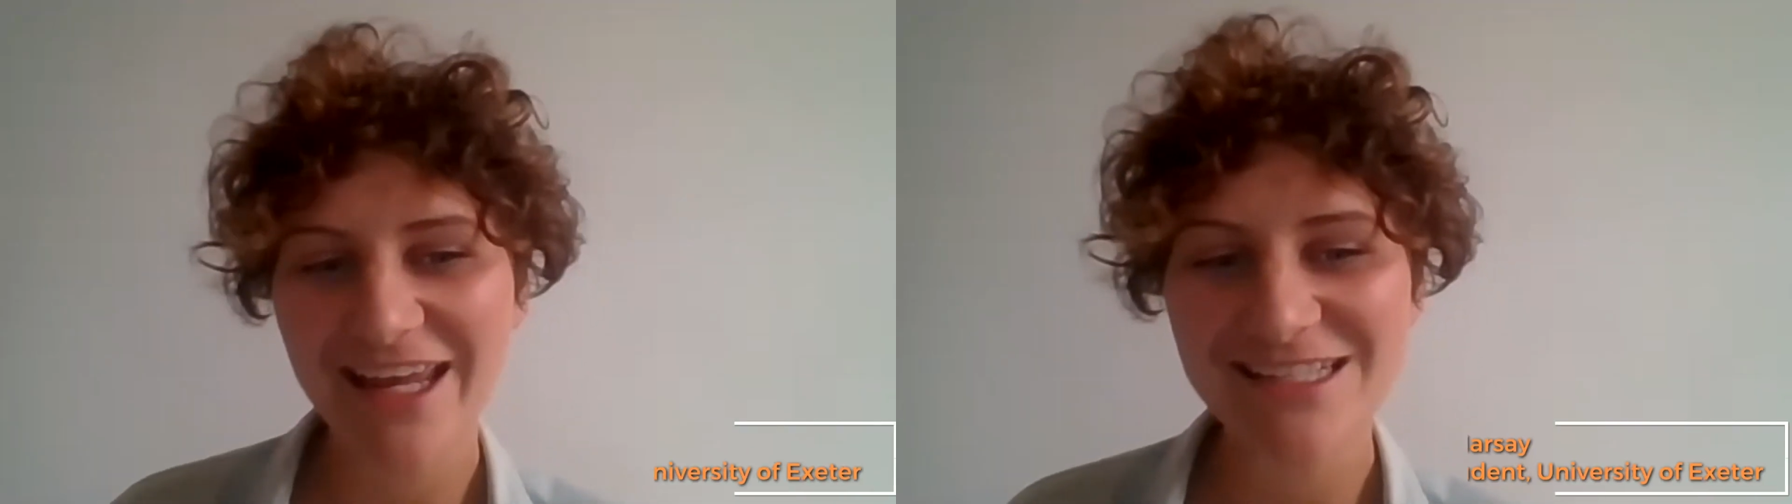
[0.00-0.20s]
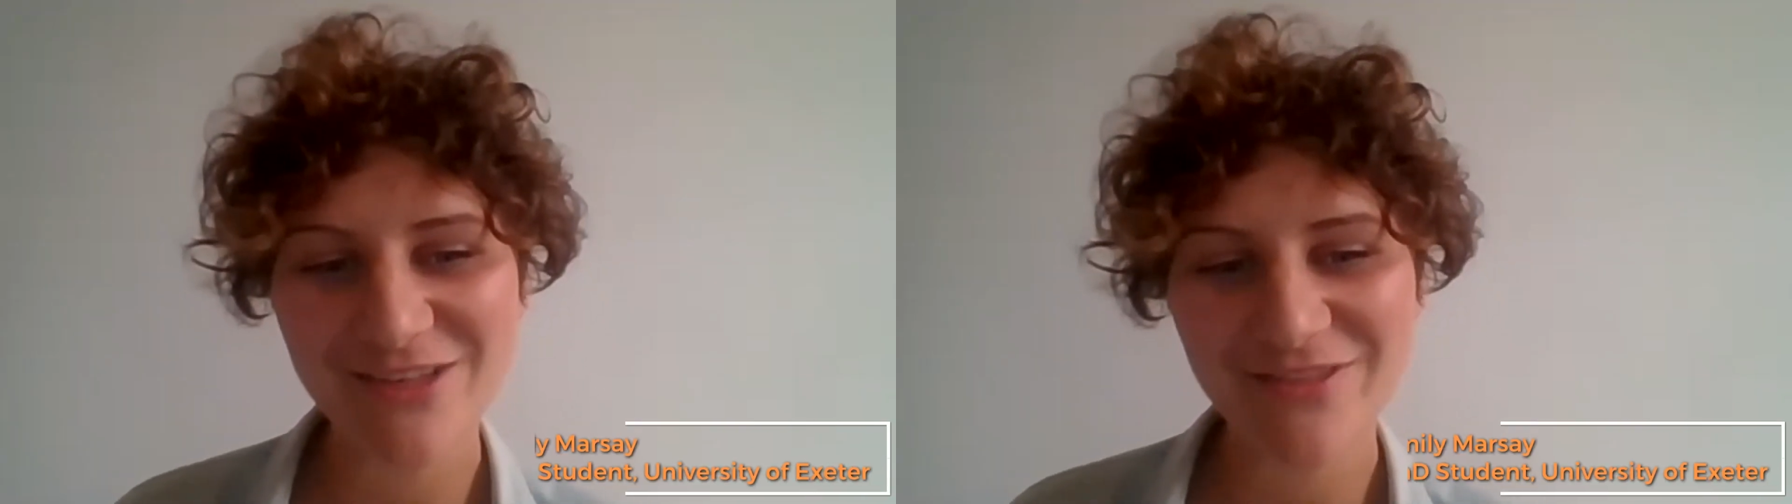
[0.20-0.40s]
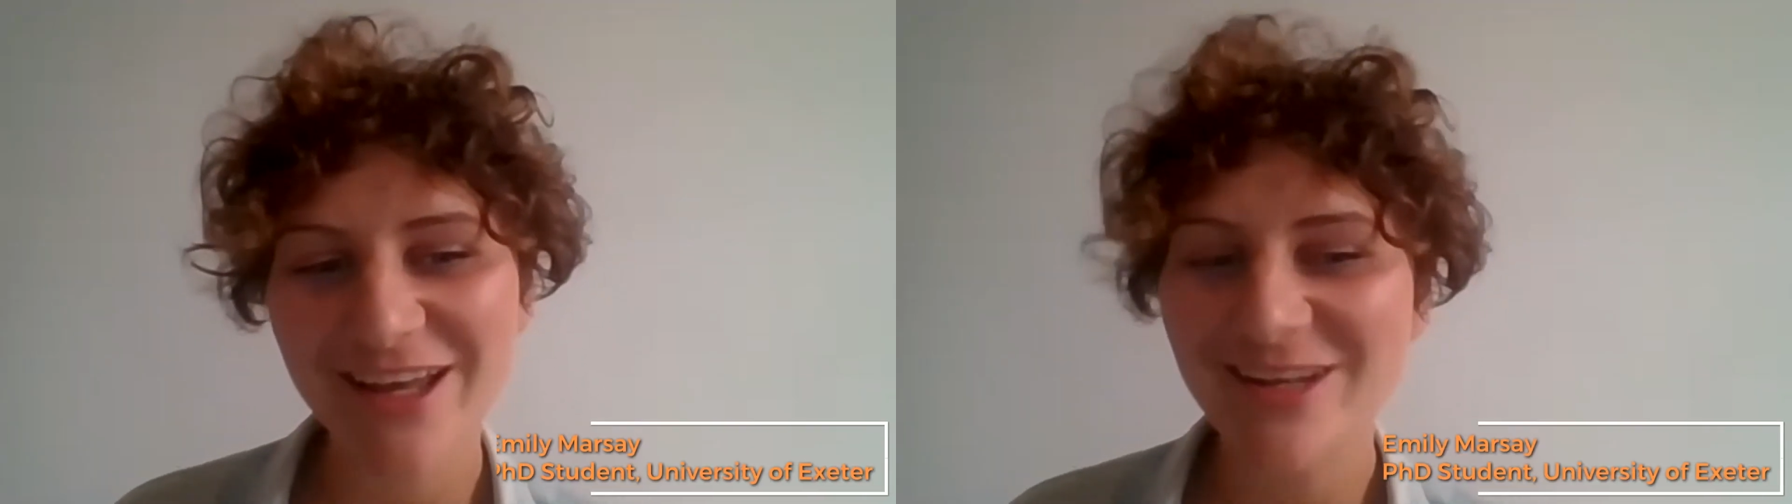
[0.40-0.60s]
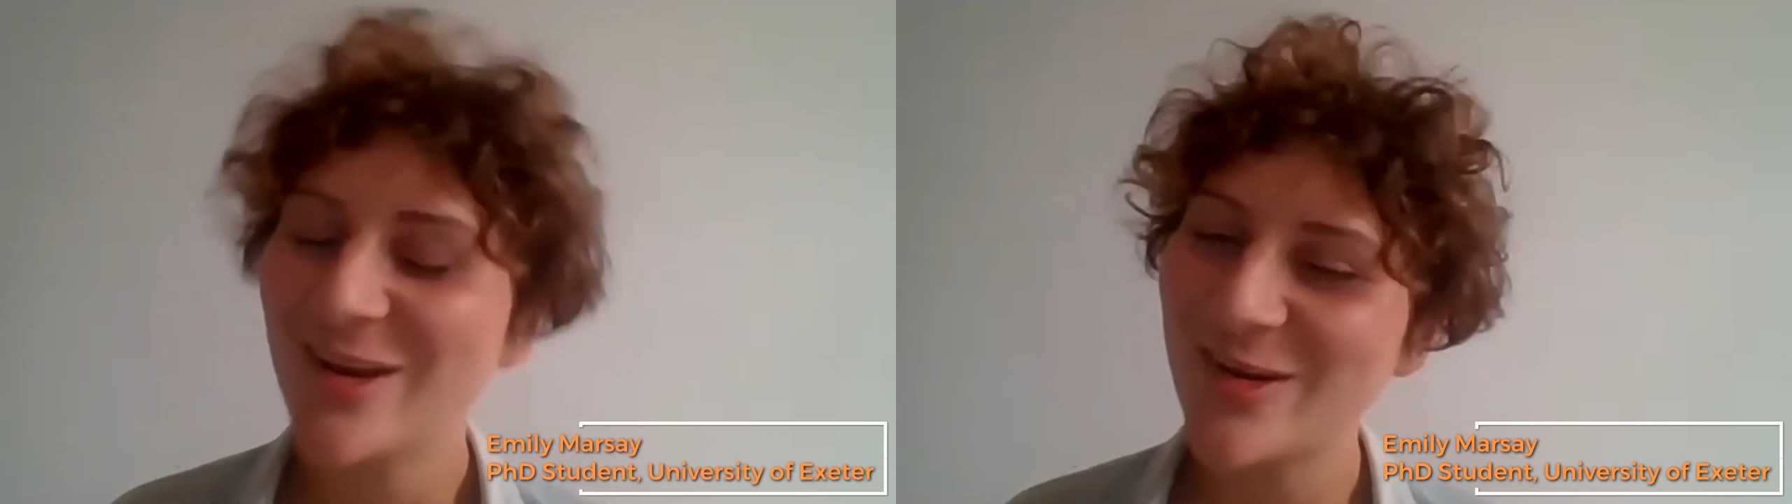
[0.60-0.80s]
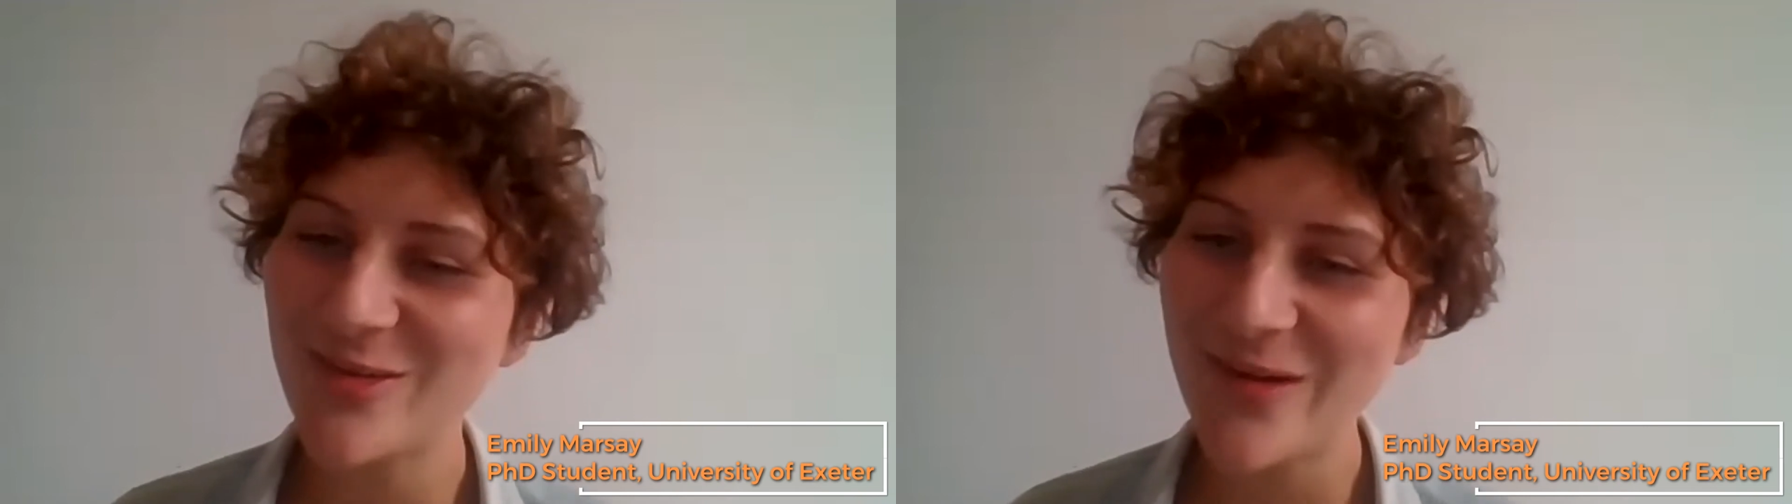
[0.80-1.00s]
lessons you've
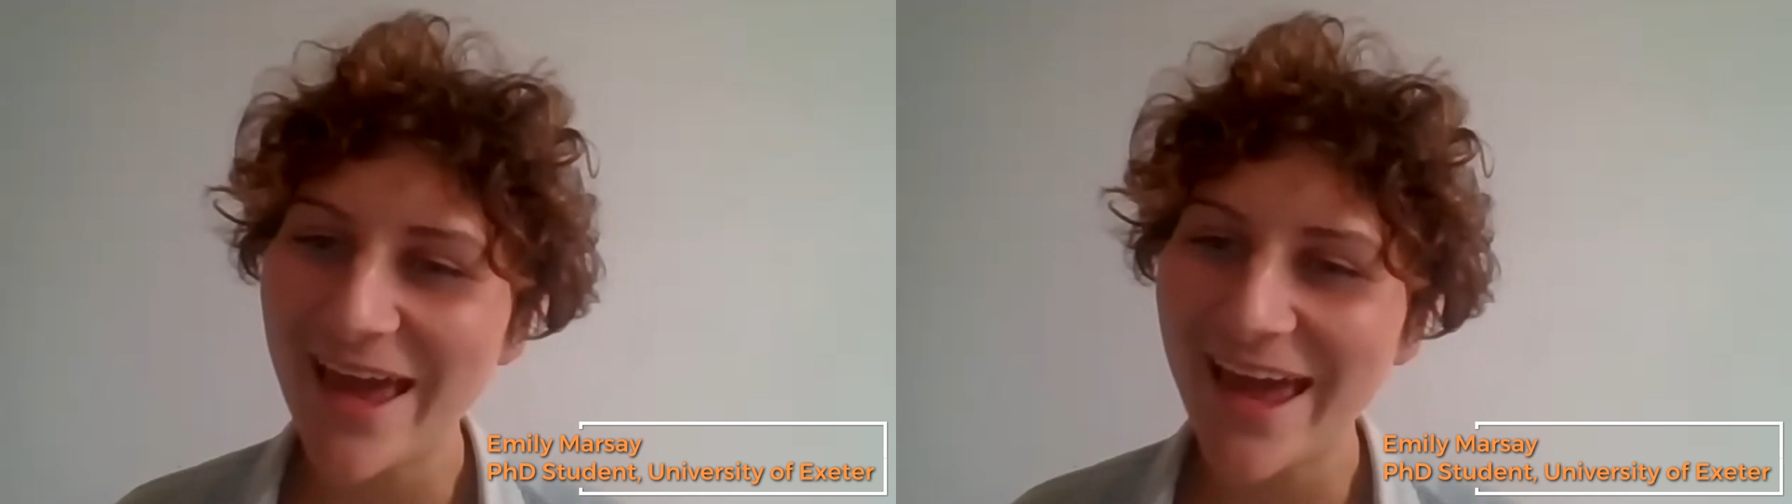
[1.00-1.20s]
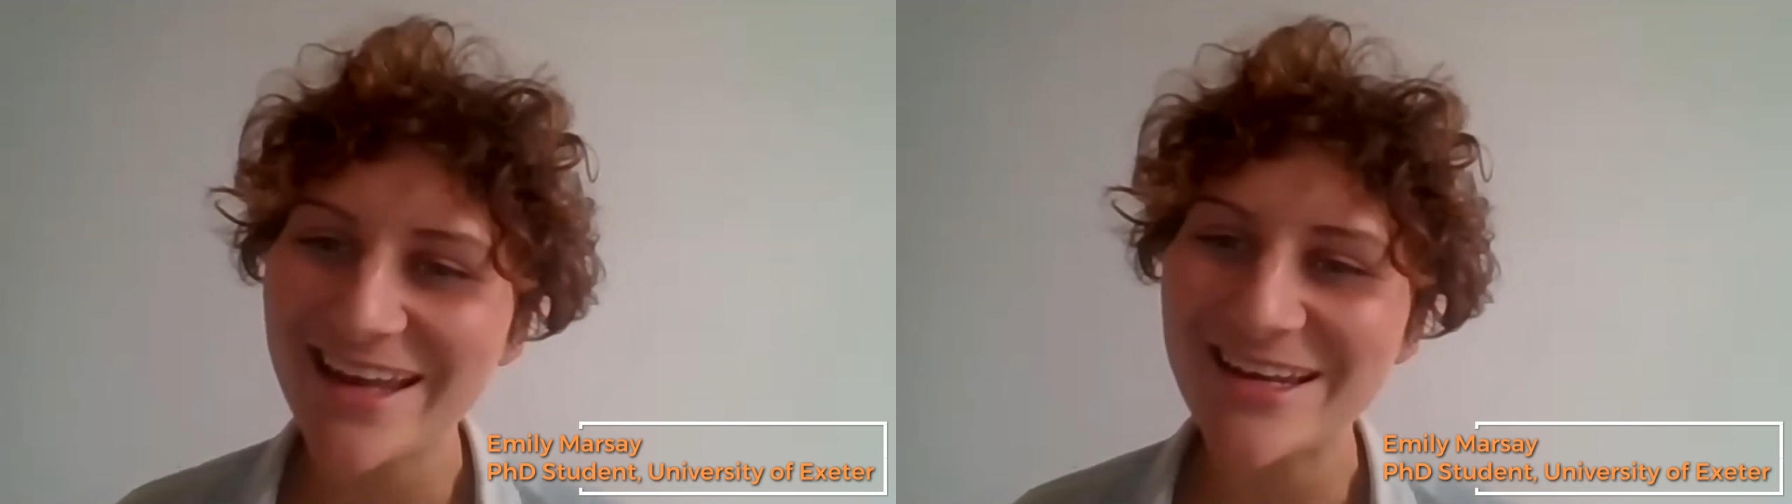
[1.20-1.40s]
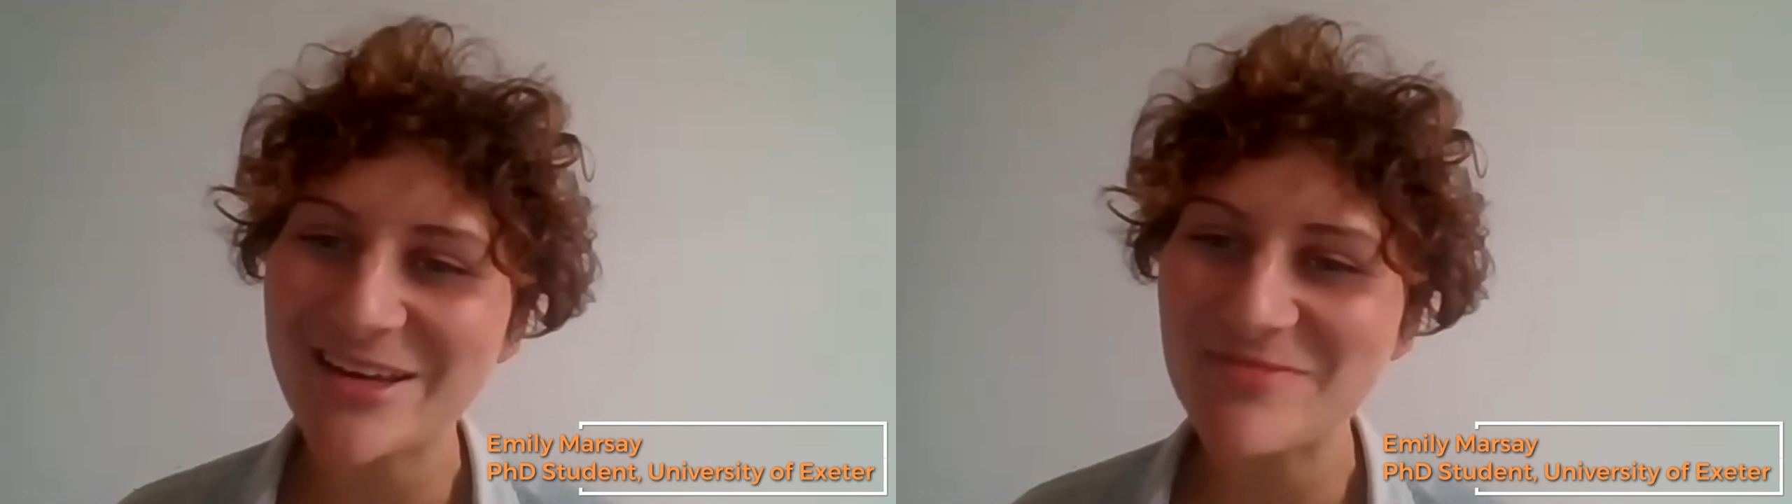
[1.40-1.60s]
learned along the way,